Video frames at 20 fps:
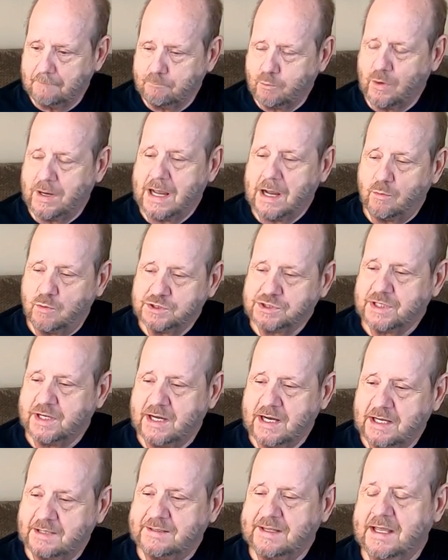Boy, I wish I
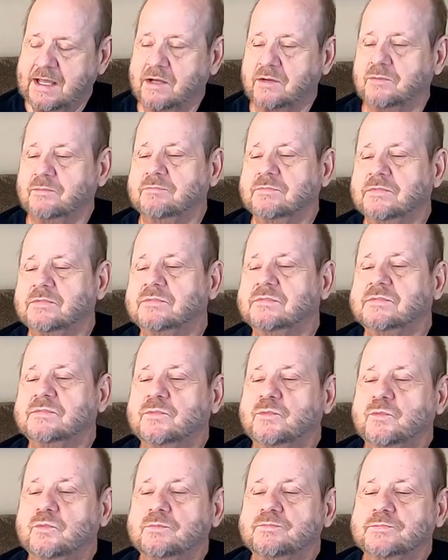had that
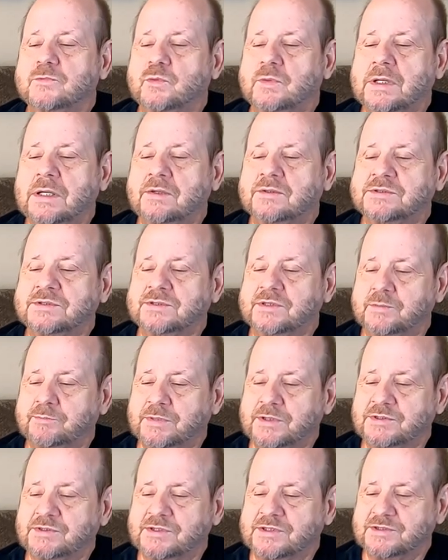when I was in the
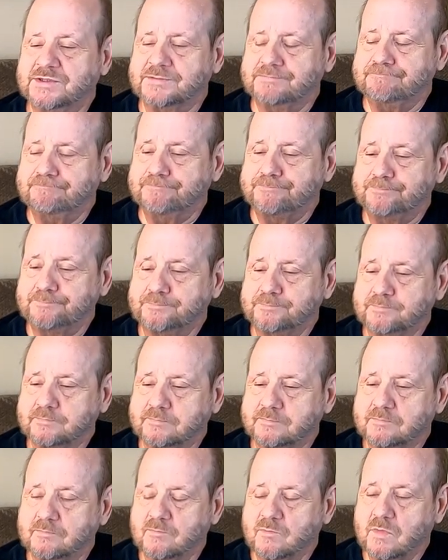business
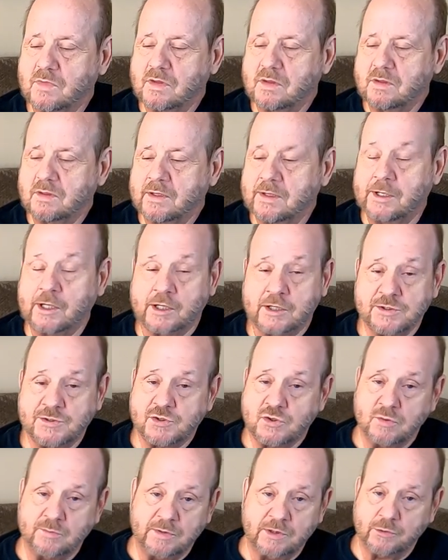in a
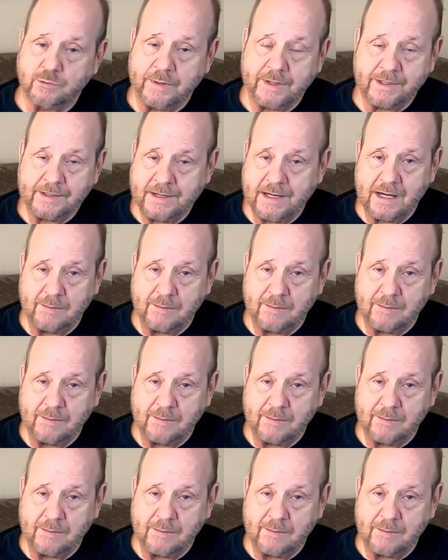consumer grade